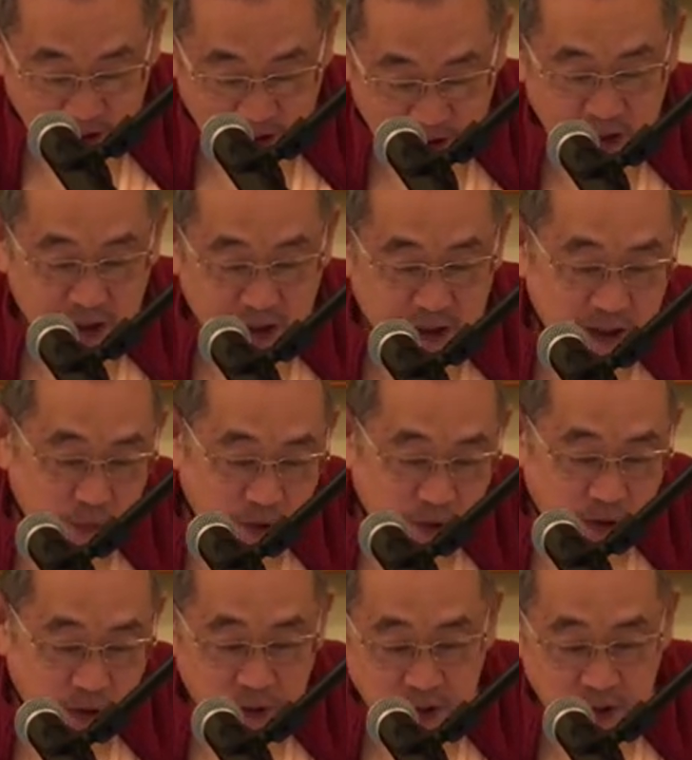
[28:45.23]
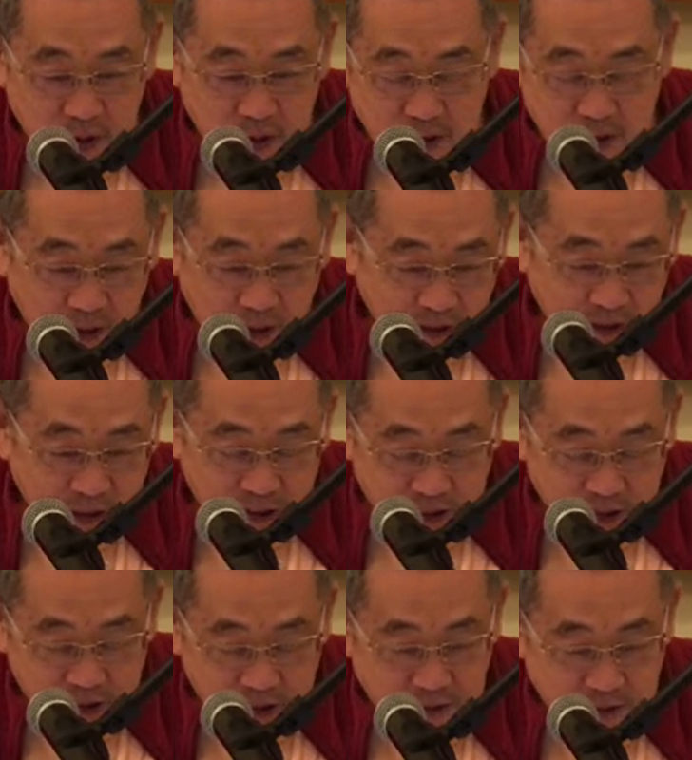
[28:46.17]
the more we indulge in
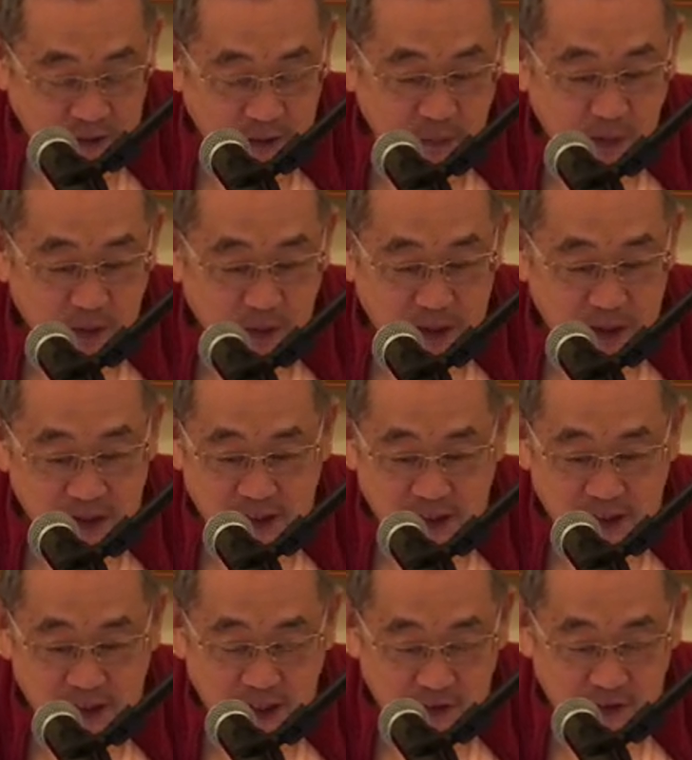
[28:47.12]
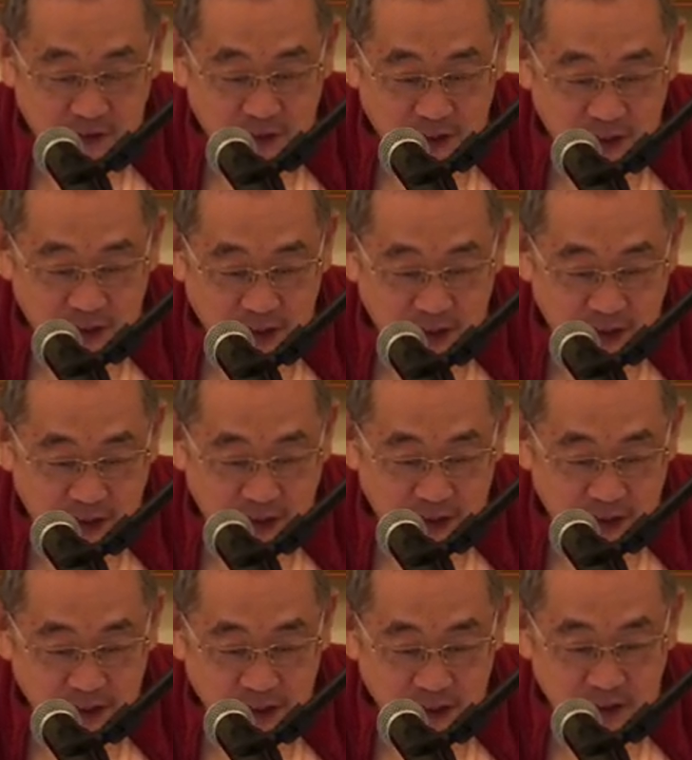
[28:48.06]
sense gratification,
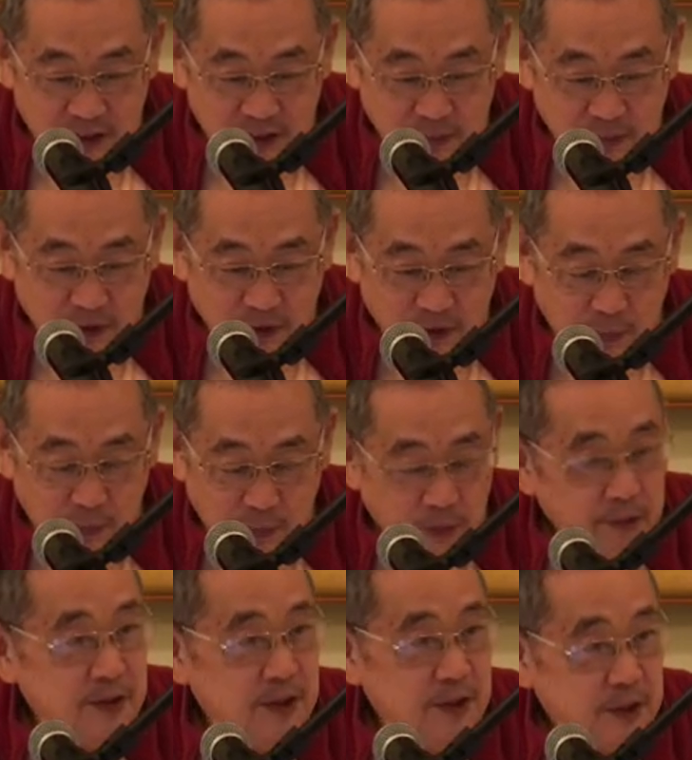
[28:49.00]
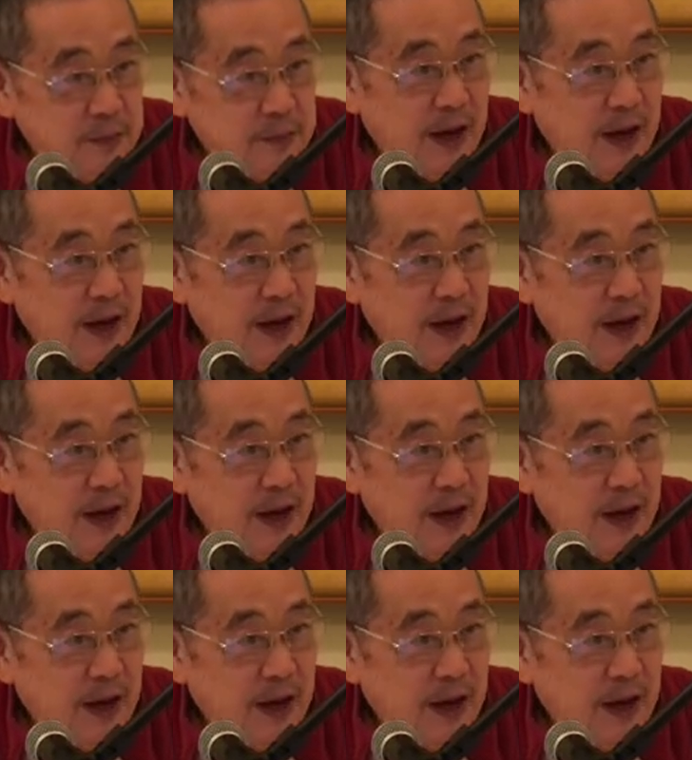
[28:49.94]
the more that pulls us back.